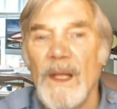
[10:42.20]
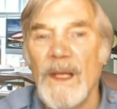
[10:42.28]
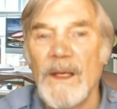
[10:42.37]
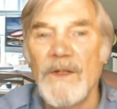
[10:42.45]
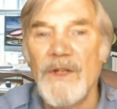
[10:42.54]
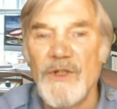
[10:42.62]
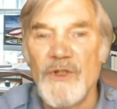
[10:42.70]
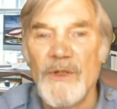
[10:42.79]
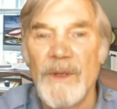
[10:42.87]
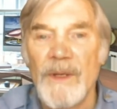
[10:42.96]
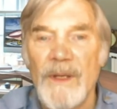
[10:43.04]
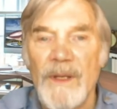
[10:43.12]
In
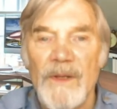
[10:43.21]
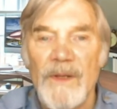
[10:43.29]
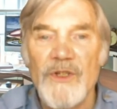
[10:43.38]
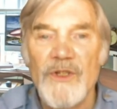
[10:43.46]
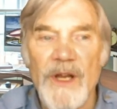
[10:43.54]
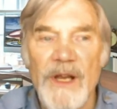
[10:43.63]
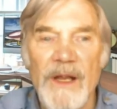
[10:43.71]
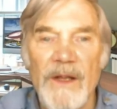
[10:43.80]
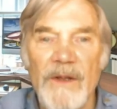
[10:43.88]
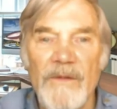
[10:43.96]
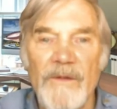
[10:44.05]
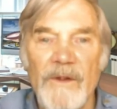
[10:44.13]
addition, the
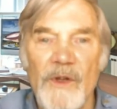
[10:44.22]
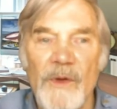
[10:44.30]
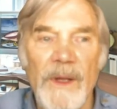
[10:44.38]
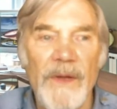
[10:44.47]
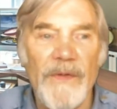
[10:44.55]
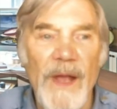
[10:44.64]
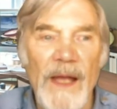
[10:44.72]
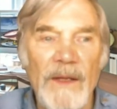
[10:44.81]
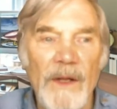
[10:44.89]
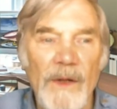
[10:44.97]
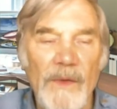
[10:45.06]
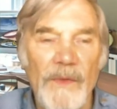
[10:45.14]
share of US
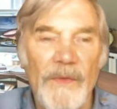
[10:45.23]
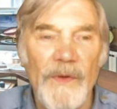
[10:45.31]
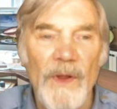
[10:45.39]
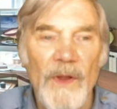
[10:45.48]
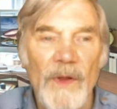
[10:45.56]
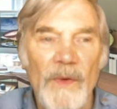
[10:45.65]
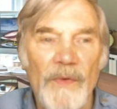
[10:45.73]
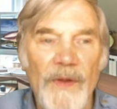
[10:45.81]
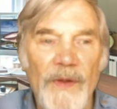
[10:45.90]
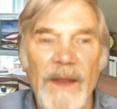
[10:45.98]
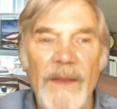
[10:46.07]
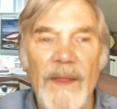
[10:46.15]
adults who
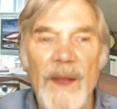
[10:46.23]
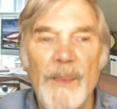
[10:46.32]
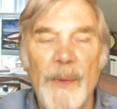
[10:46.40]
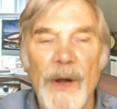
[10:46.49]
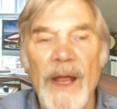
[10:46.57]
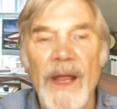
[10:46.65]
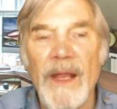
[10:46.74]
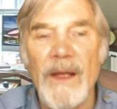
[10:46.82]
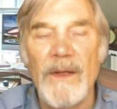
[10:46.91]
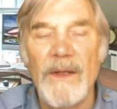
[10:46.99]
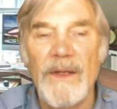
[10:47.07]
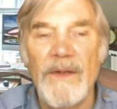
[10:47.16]
say they pray
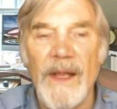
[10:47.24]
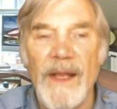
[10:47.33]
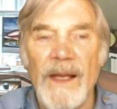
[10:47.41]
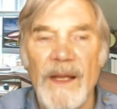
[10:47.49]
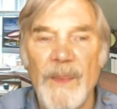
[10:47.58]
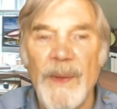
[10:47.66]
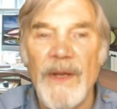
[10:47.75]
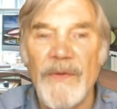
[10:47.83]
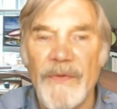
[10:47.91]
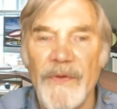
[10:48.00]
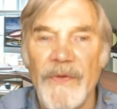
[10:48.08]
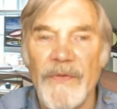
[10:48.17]
on a daily
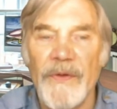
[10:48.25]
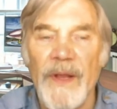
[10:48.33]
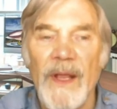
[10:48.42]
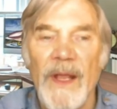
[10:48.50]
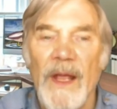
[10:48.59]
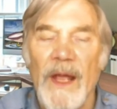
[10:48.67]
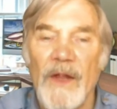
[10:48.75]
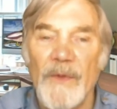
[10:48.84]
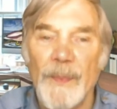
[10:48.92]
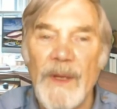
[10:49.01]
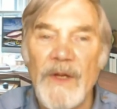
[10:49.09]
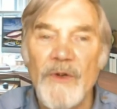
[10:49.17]
basis
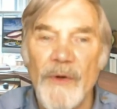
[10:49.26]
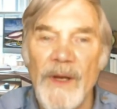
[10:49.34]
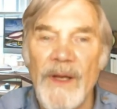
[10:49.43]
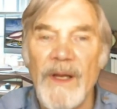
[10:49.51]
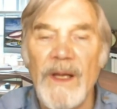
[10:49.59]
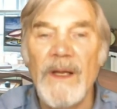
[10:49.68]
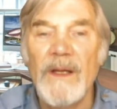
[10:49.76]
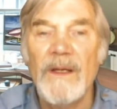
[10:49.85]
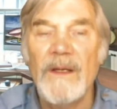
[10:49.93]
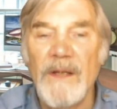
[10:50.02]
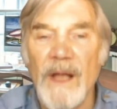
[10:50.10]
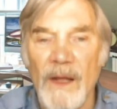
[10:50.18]
has been trending
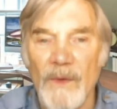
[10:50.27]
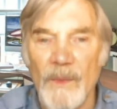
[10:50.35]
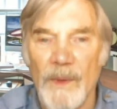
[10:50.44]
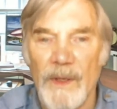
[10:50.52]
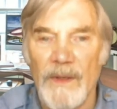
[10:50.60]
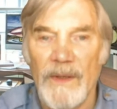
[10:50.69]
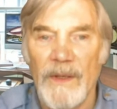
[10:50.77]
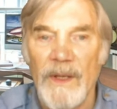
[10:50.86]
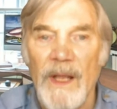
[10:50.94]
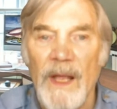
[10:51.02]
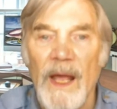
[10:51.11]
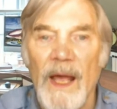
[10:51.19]
downward,
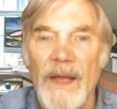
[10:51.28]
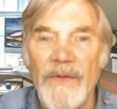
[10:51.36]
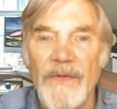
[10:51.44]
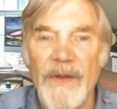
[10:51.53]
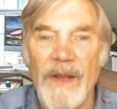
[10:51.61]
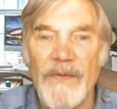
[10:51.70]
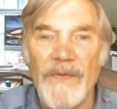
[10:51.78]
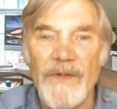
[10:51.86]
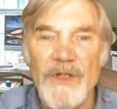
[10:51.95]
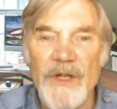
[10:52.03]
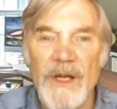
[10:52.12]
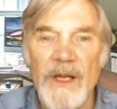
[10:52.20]
as has the
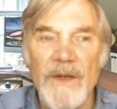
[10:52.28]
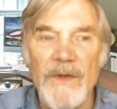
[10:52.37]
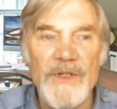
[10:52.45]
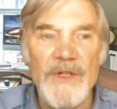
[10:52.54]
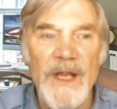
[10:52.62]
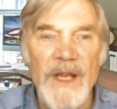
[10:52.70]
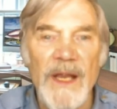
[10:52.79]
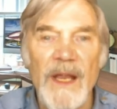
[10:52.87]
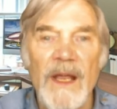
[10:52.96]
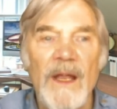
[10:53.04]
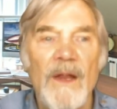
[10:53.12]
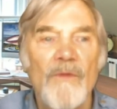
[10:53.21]
share who
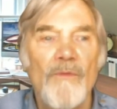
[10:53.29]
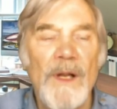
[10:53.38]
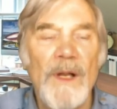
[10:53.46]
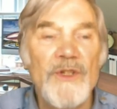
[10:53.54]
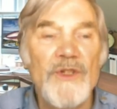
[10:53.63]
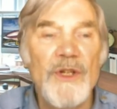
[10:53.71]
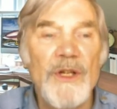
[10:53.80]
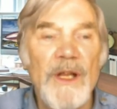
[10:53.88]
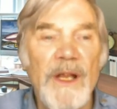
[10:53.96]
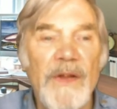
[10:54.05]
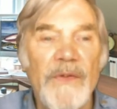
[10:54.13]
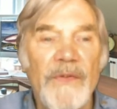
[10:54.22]
say religion
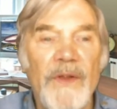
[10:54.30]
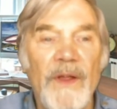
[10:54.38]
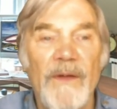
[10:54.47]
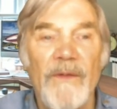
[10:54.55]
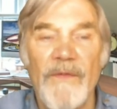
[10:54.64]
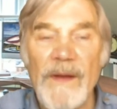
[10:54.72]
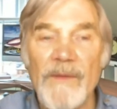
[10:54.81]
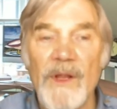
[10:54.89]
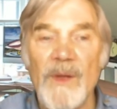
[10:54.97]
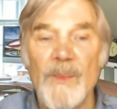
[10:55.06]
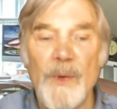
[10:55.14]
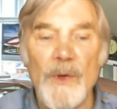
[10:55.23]
is
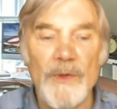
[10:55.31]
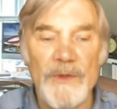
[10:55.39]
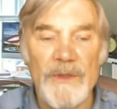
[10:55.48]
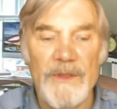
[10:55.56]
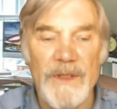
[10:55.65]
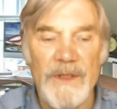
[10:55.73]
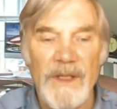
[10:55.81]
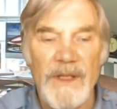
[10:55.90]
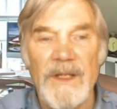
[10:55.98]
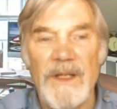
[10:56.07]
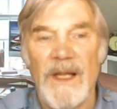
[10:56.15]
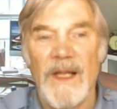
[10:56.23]
very important
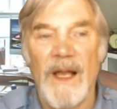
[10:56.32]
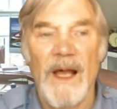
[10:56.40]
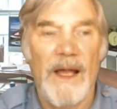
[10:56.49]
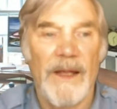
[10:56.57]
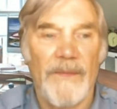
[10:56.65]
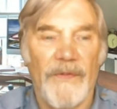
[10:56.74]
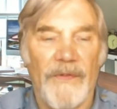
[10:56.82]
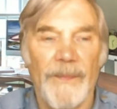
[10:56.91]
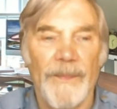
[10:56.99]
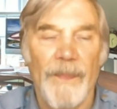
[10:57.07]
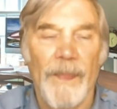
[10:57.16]
in their lives.